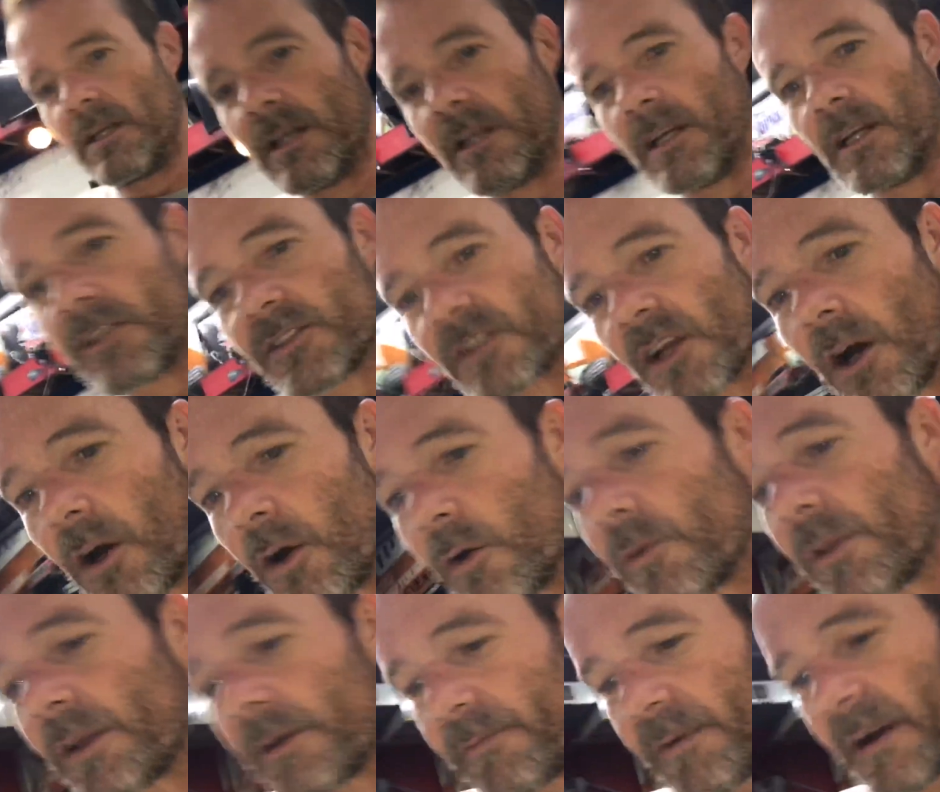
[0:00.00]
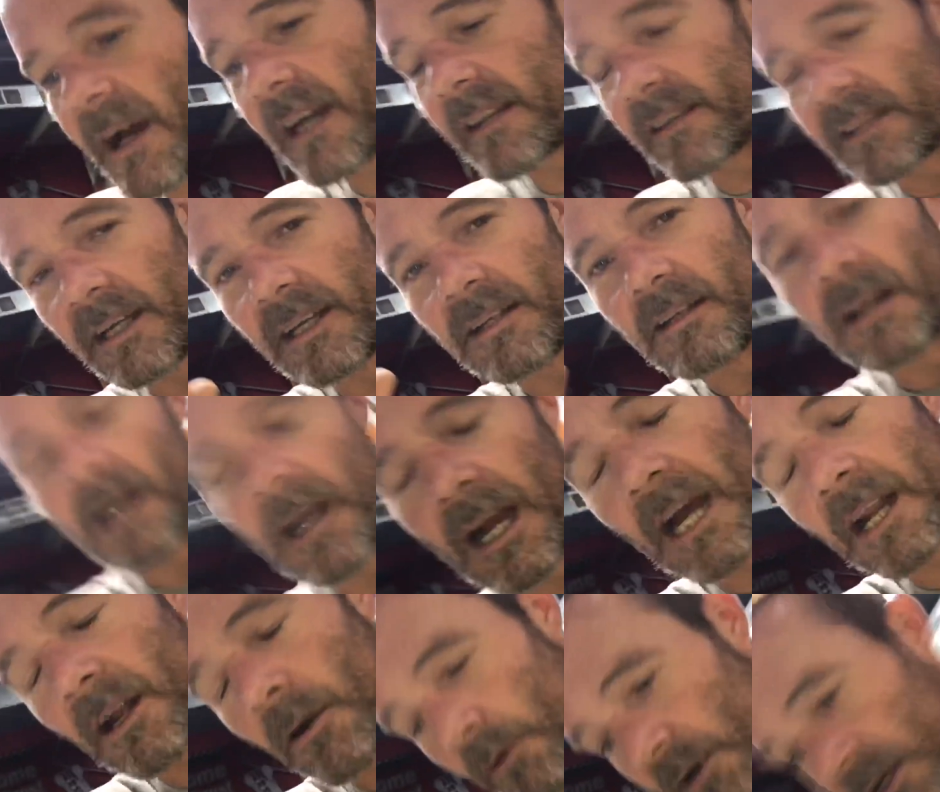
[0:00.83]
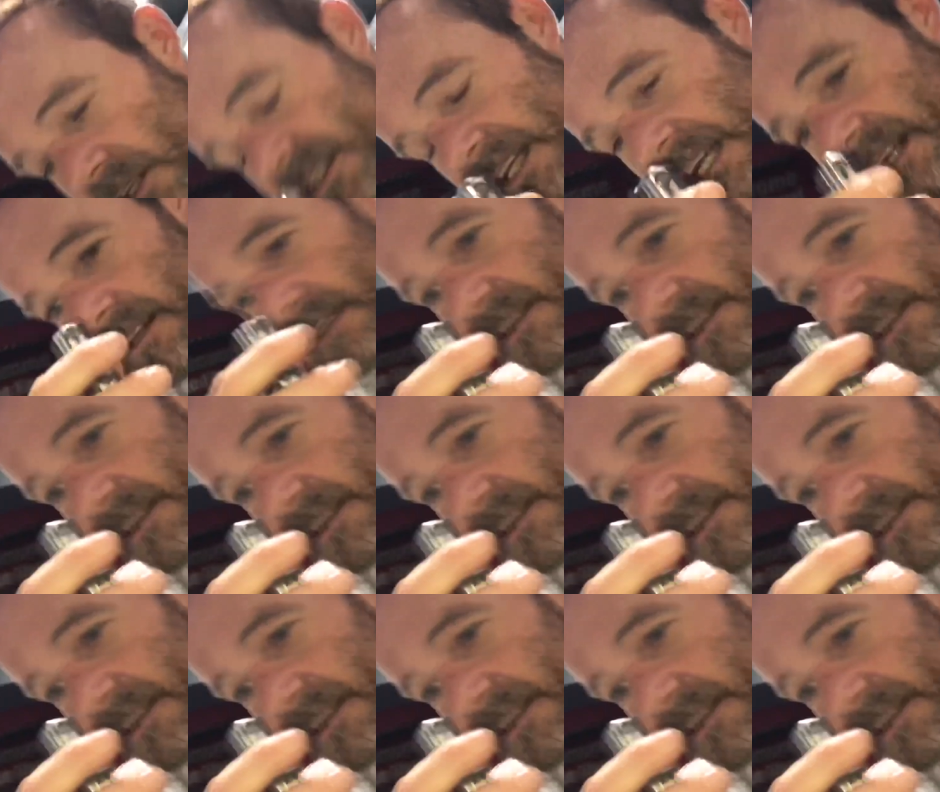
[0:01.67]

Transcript: So the fact that I don't want to say that